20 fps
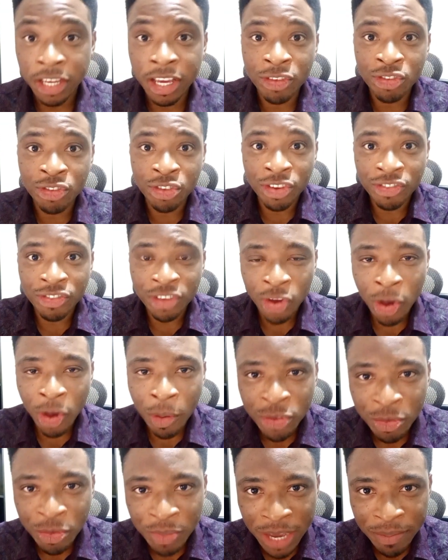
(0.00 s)
In case you just
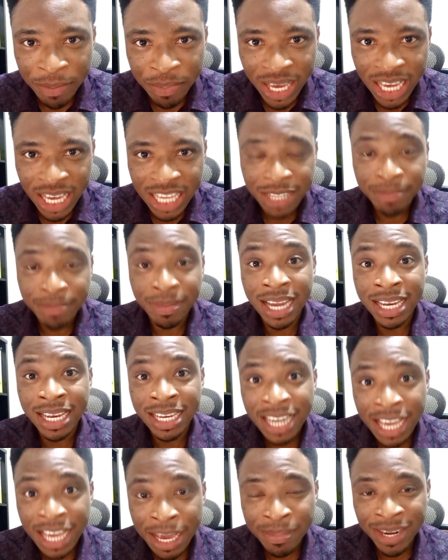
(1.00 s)
come to my page, my
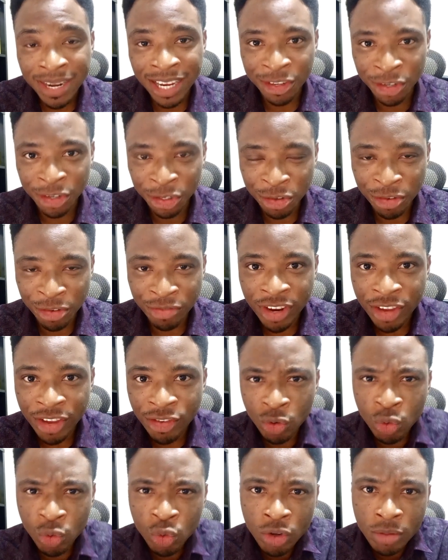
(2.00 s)
name now Dr.
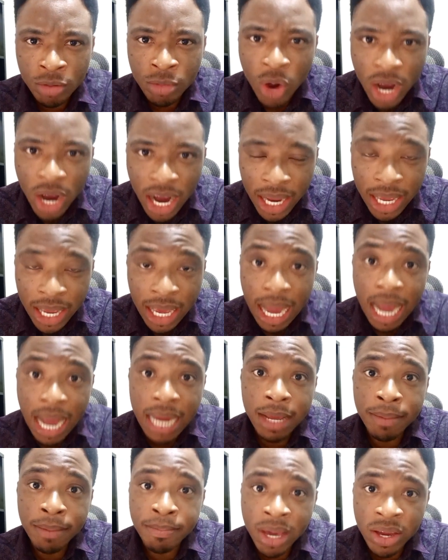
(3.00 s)
Frederick Unuigbokhai.
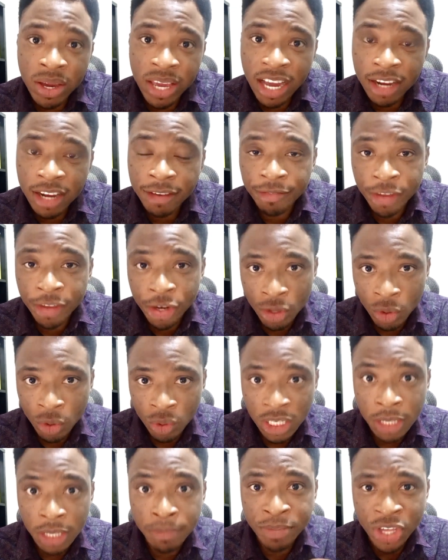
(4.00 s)
I then make health
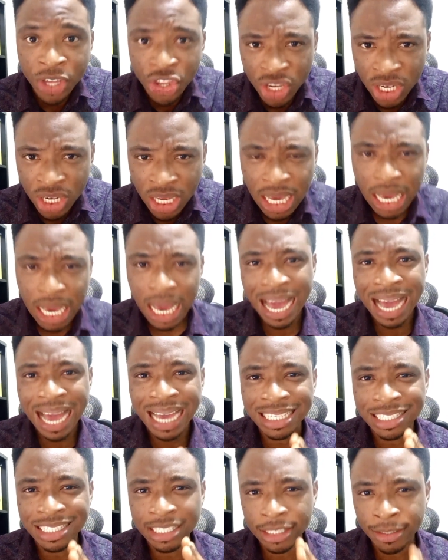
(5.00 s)
videos in Pidgin
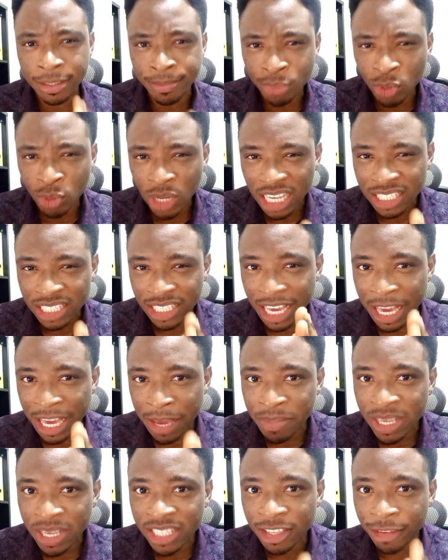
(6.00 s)
as simple as
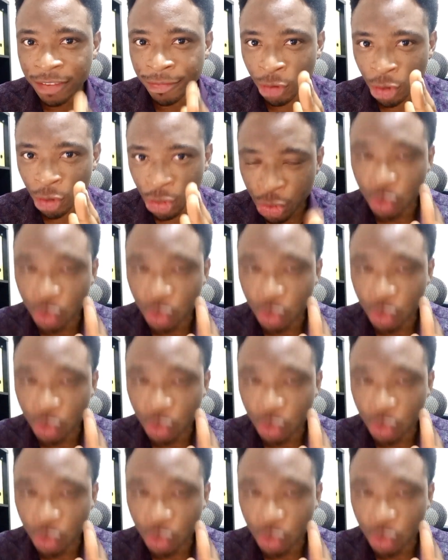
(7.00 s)
ABC for